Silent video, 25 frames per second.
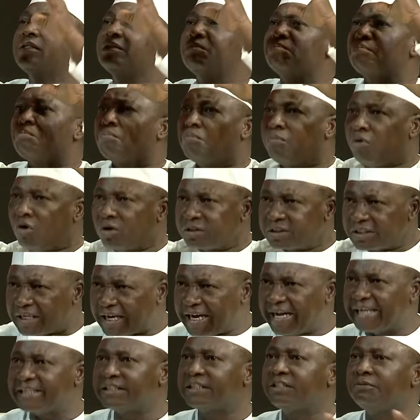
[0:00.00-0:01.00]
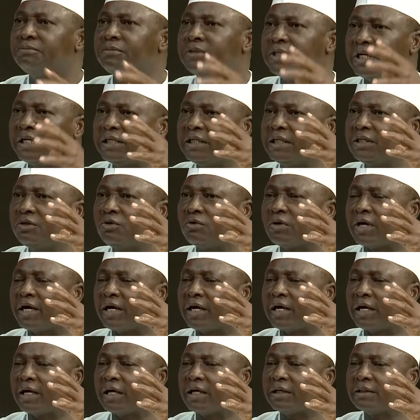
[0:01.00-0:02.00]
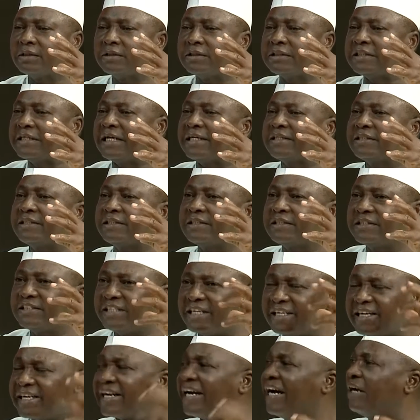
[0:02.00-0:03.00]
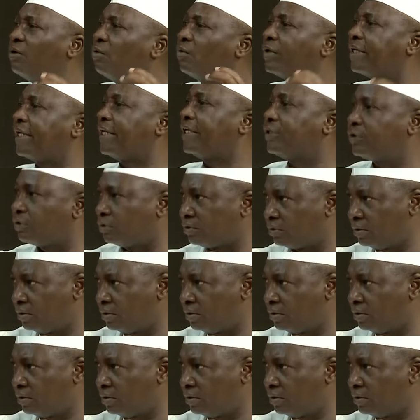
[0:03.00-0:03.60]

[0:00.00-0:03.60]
Both, the general allocation,